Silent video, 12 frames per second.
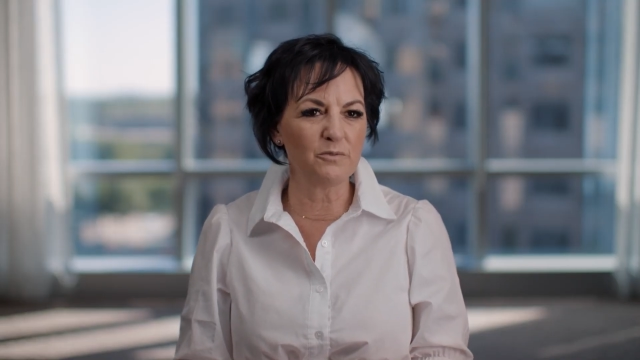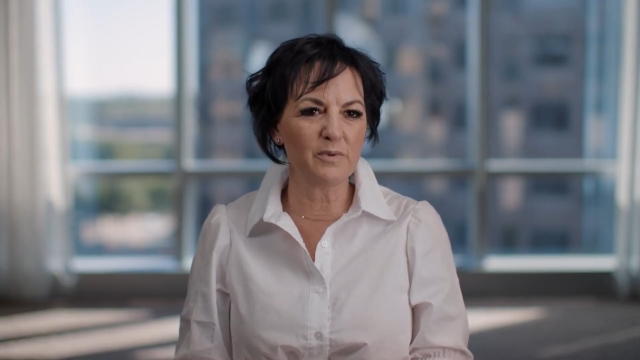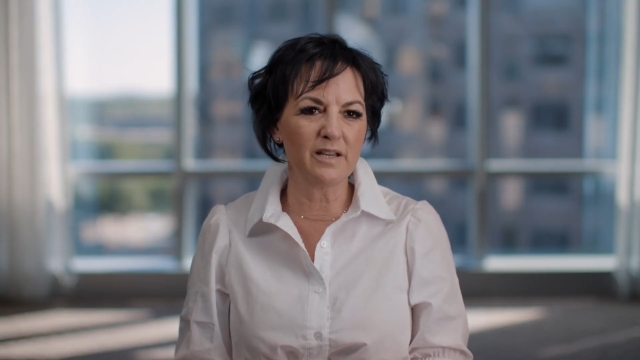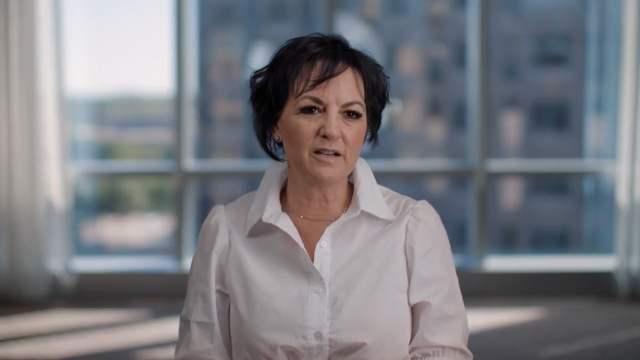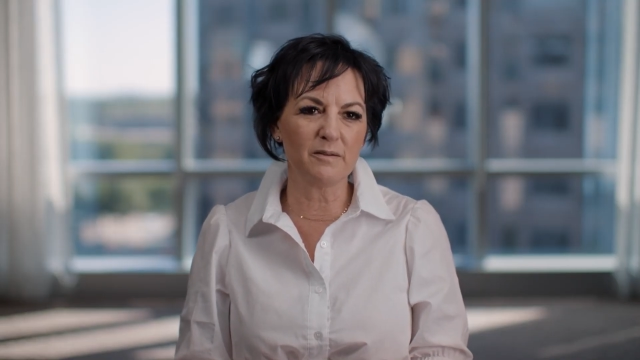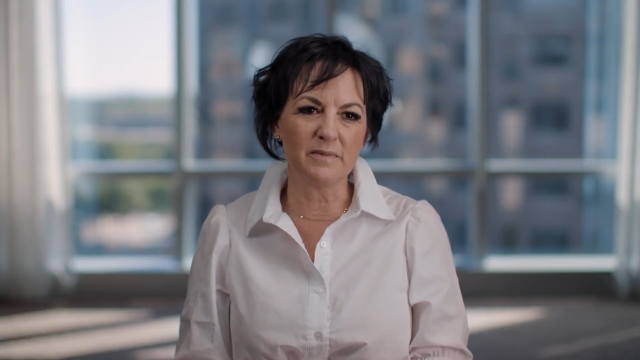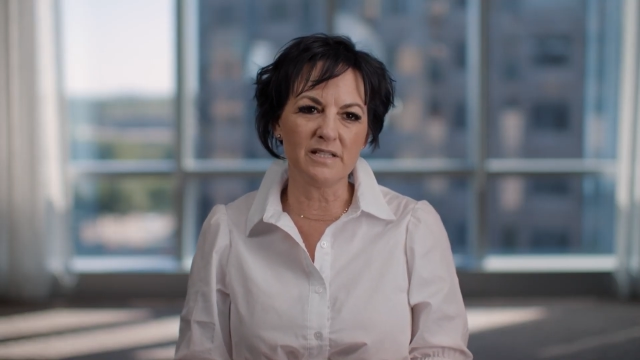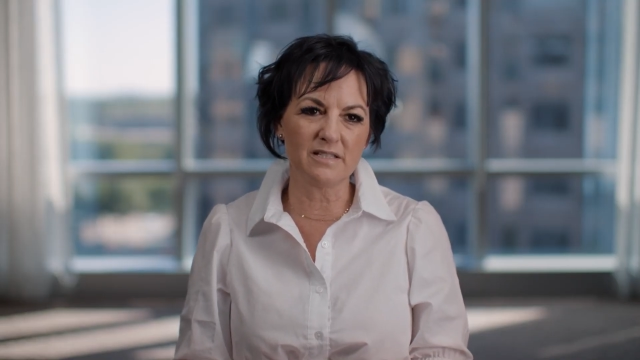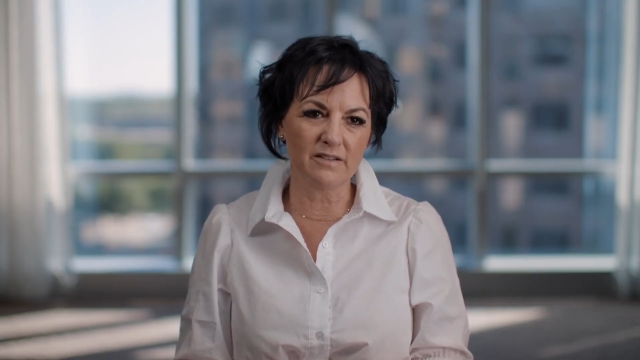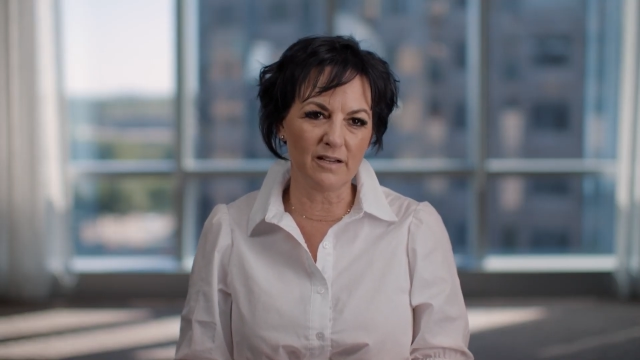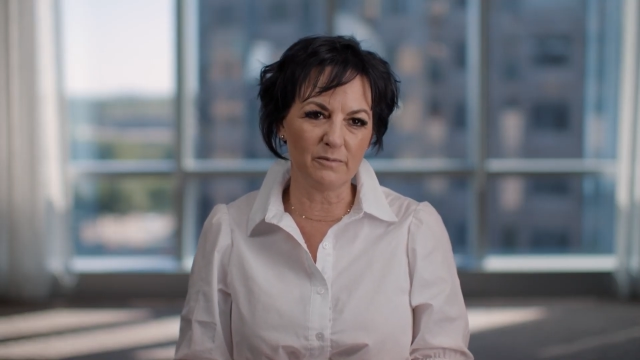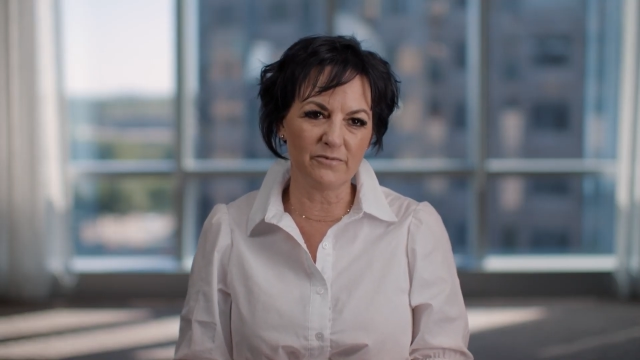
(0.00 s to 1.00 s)
We come in
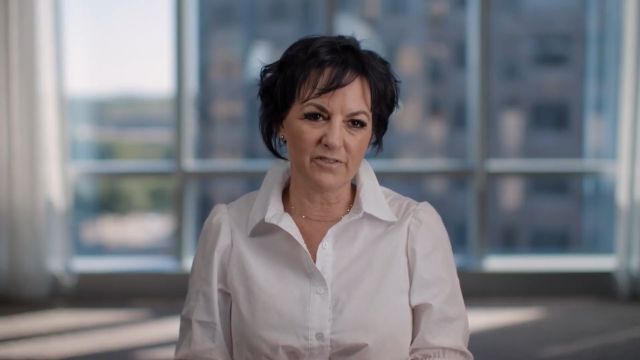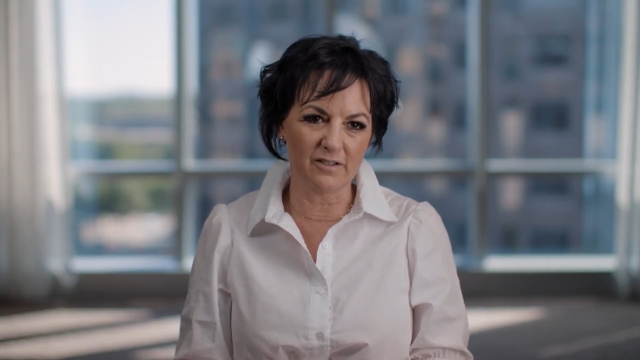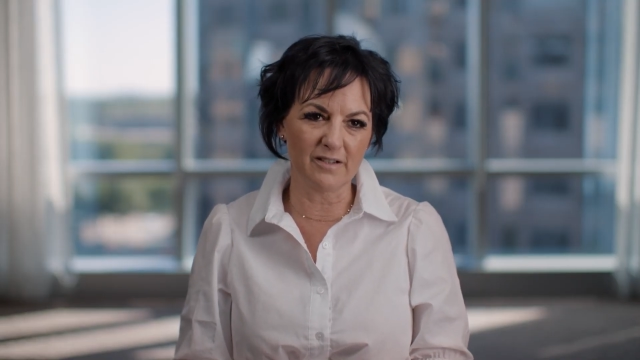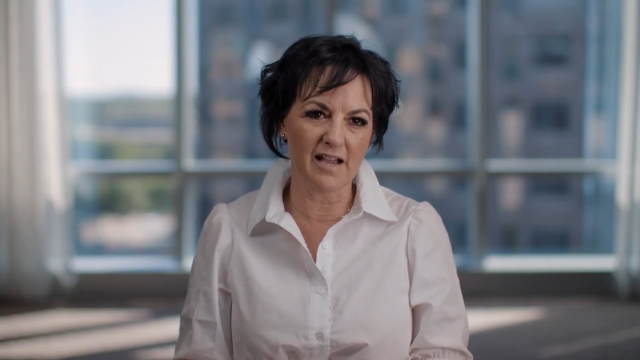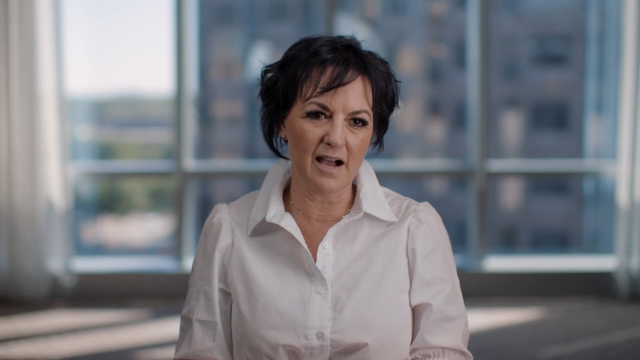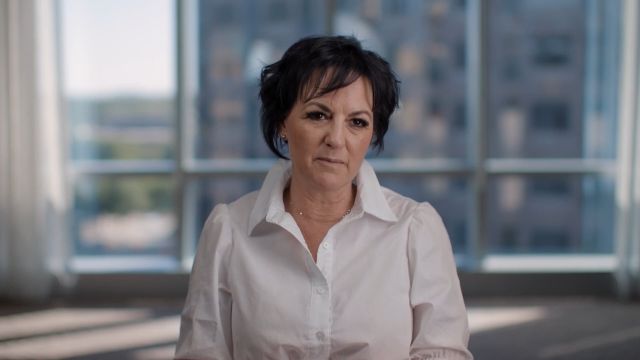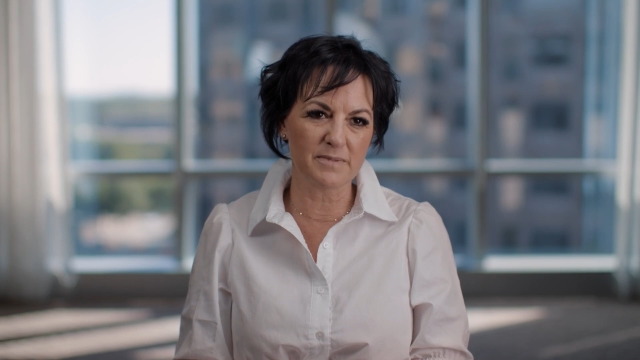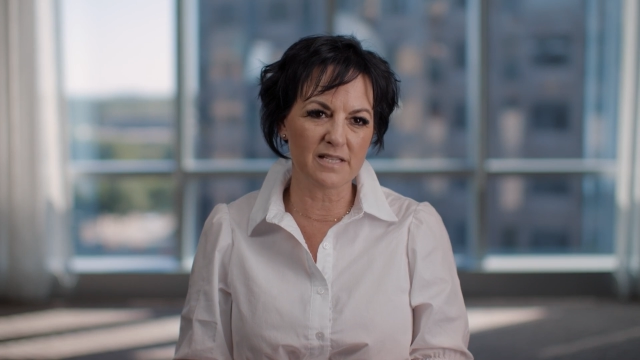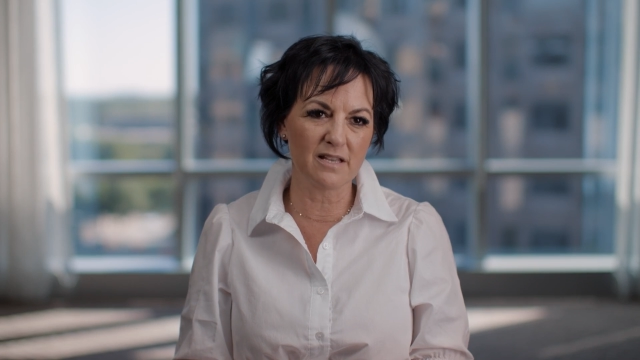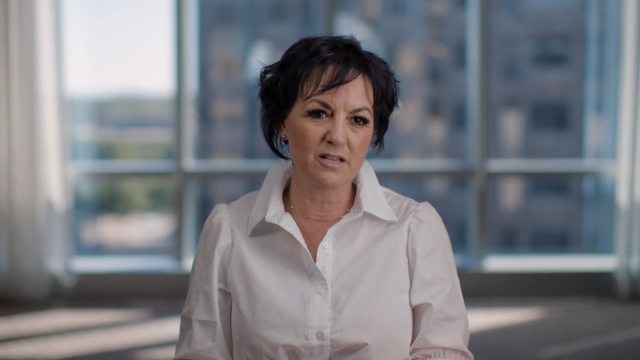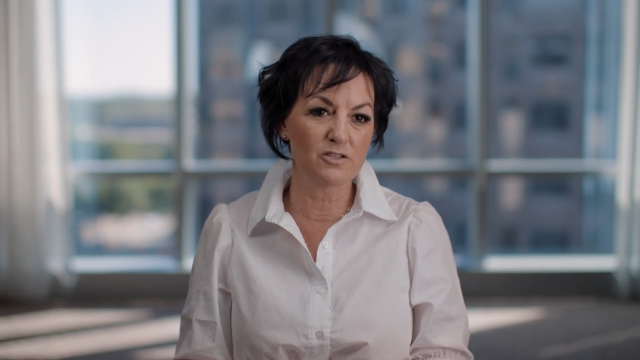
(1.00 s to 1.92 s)
to help fill gaps.